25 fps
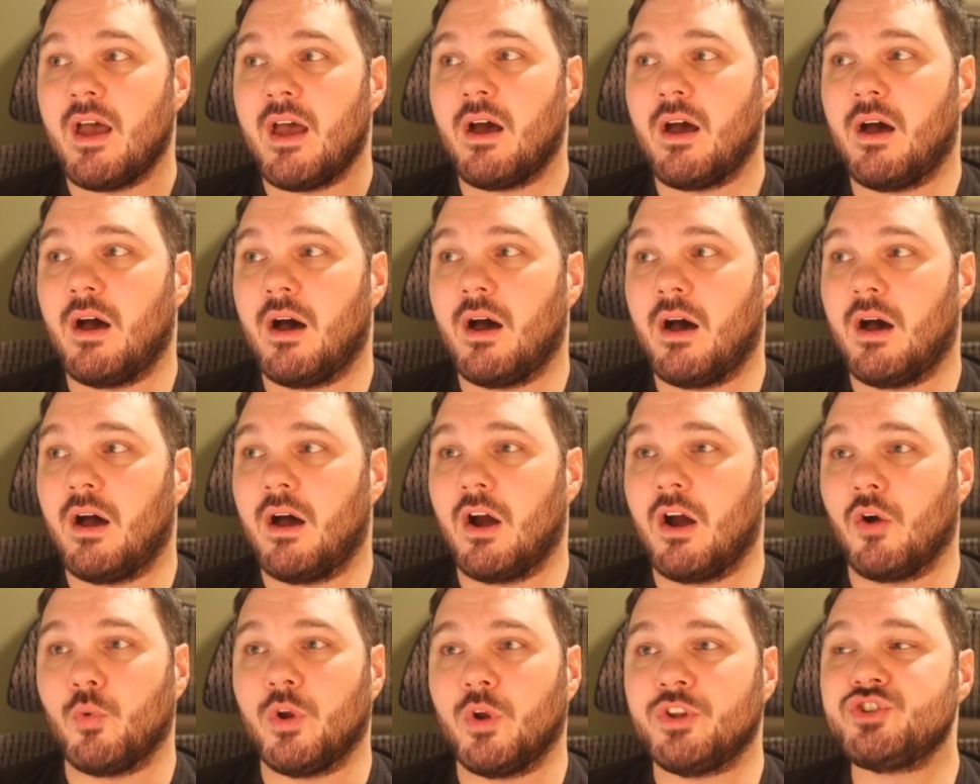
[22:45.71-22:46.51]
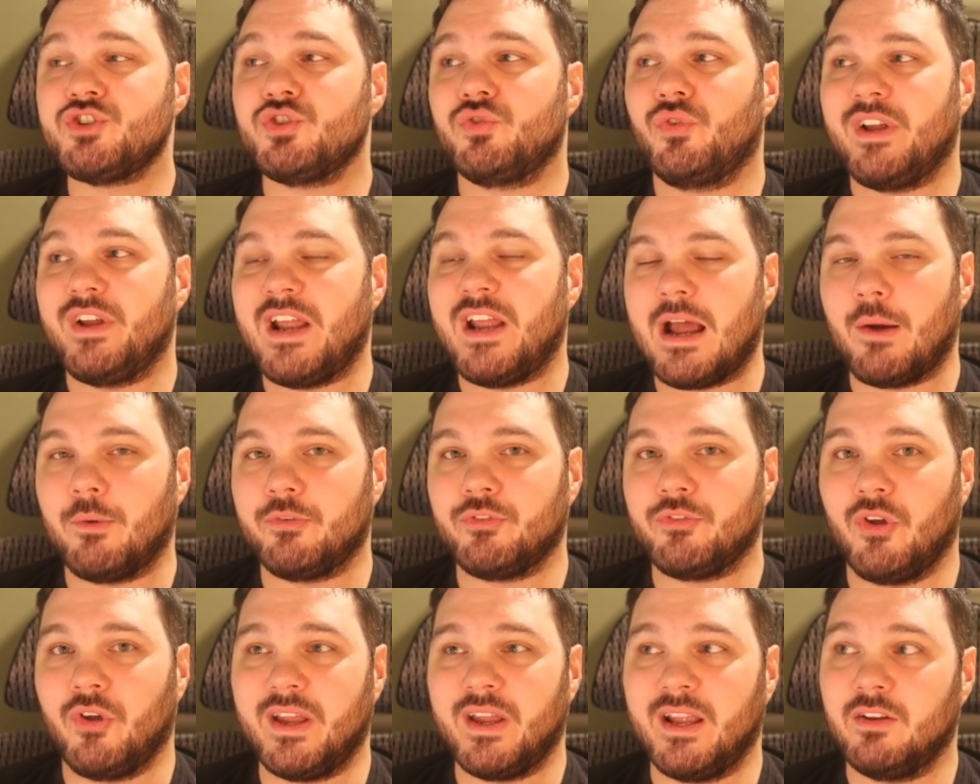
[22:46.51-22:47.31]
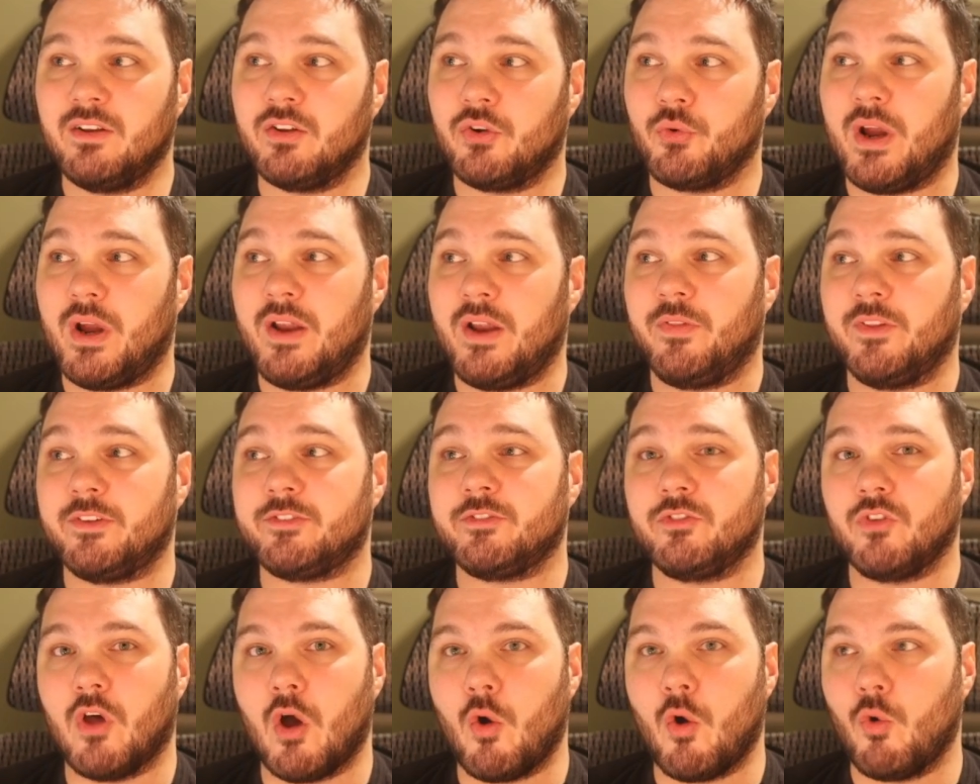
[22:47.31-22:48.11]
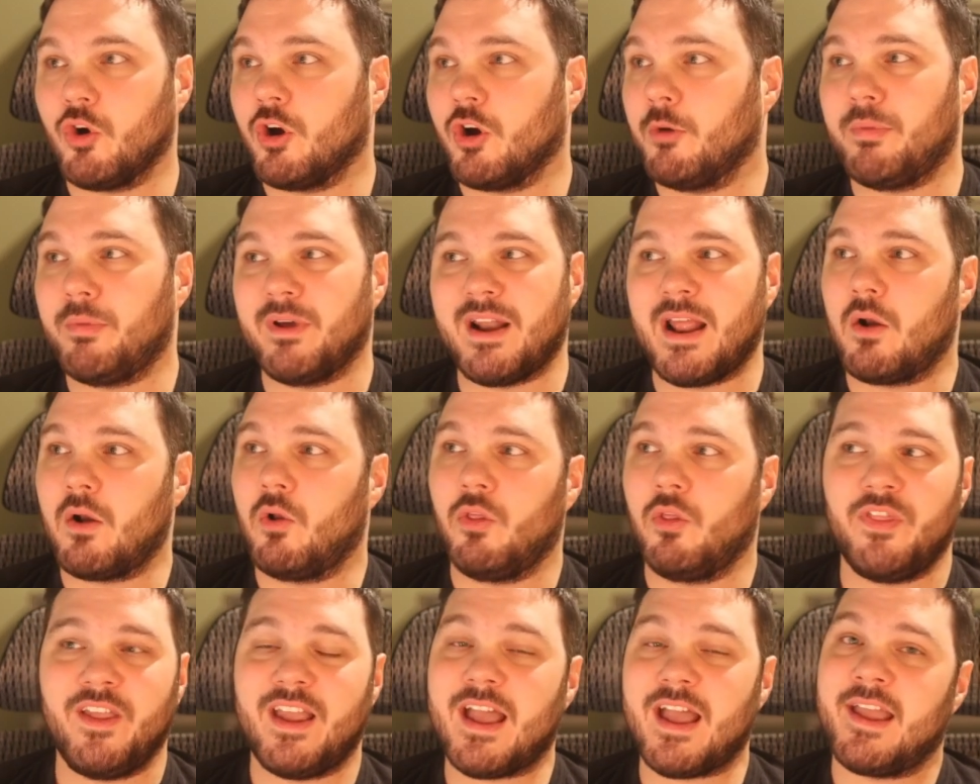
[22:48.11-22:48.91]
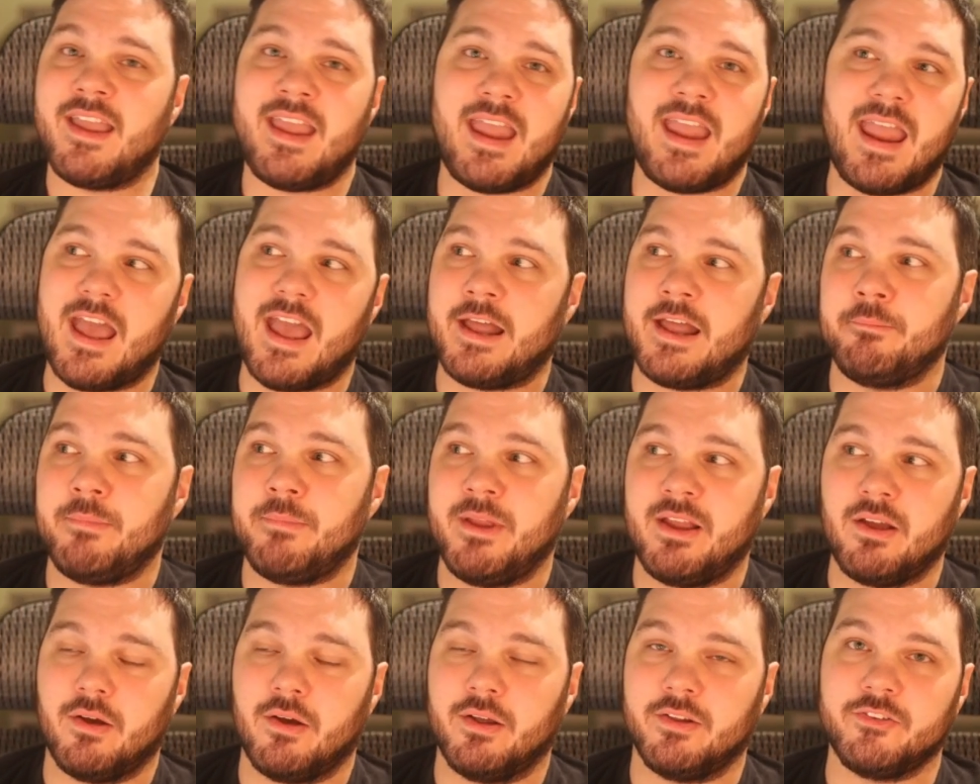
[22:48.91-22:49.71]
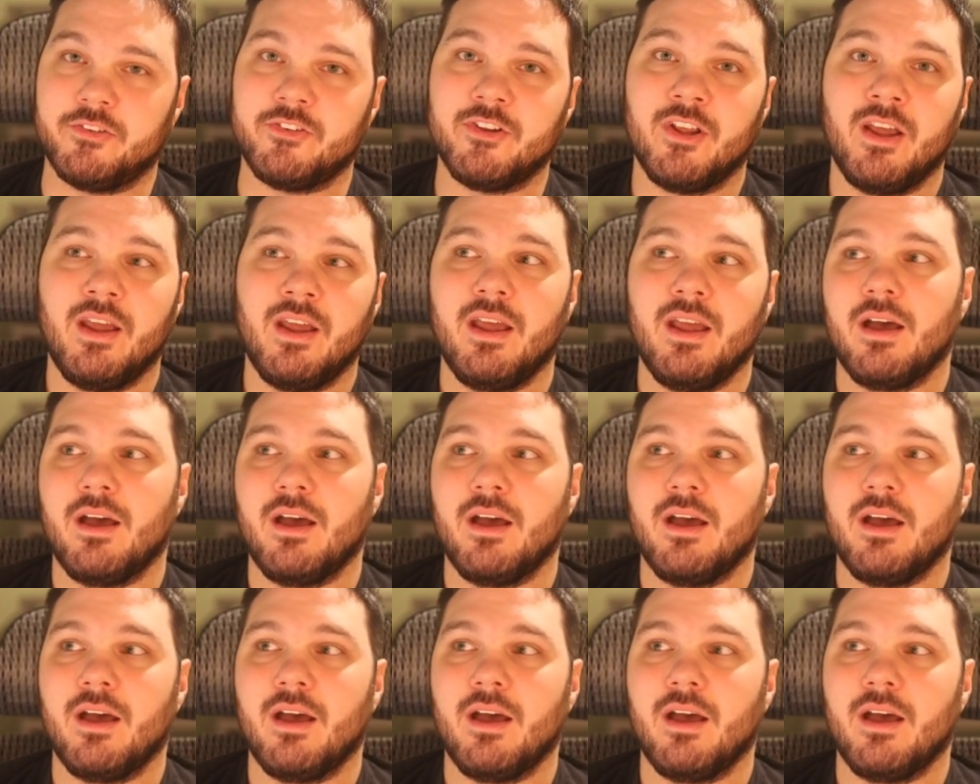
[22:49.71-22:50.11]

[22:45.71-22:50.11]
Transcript: Originally, I was looking to grade this lower, but I don't think I can because